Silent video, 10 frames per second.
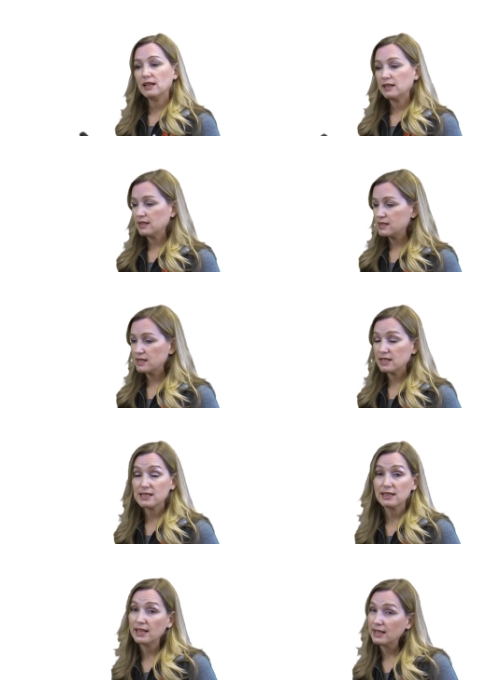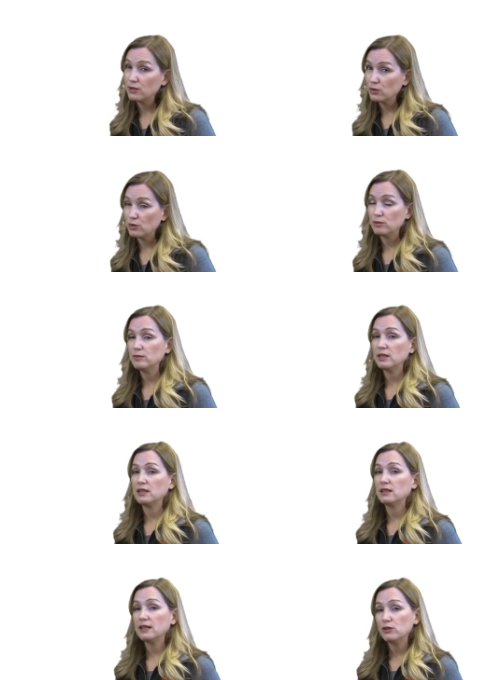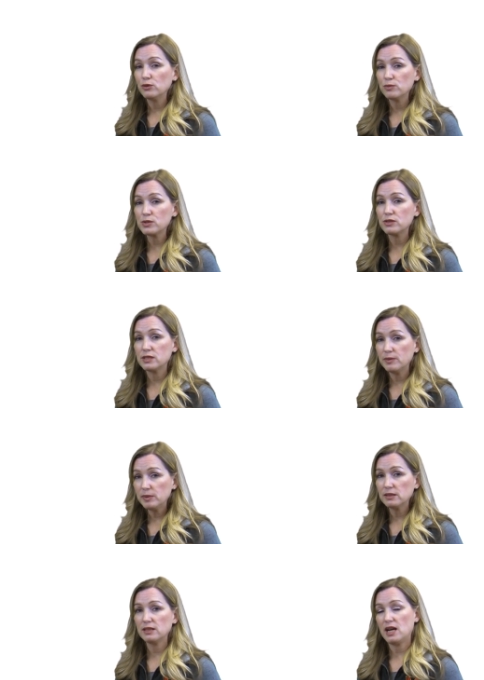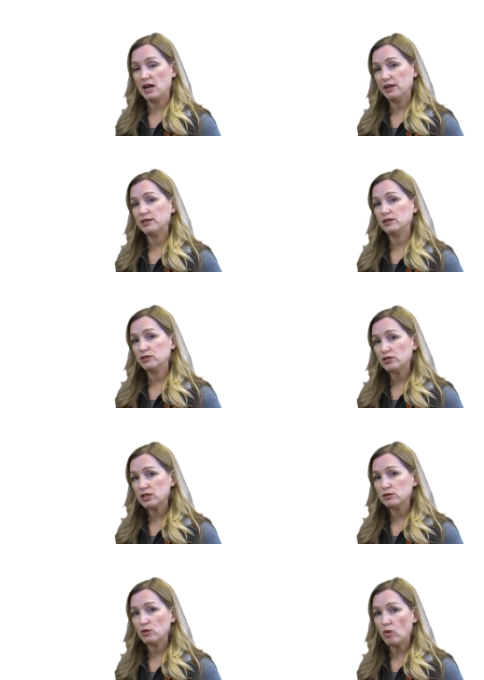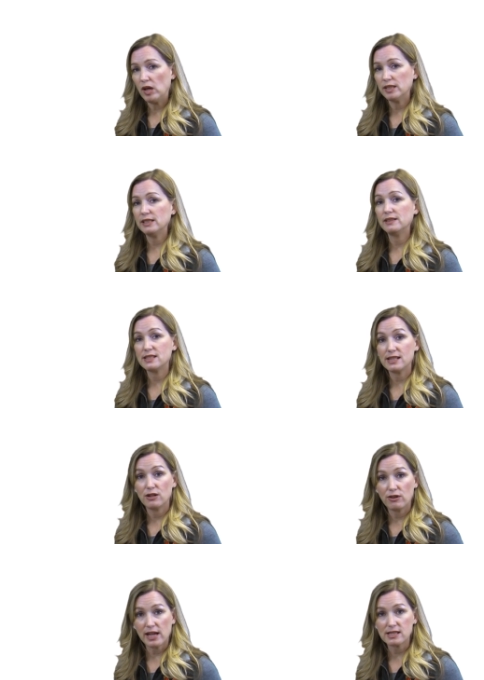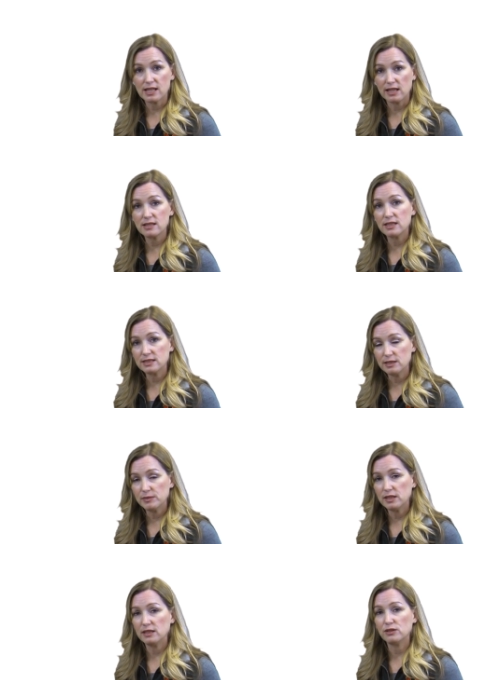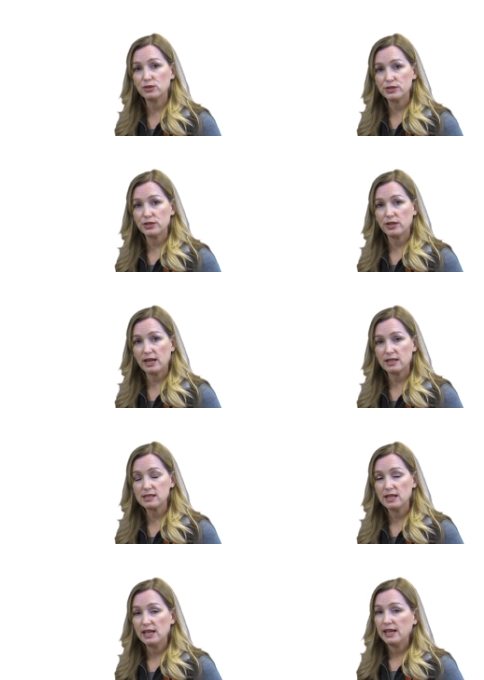like I said, it's a legume, and legumes are typically higher in nutritional quality than, say, grass hays like Timothy and orchardgrass.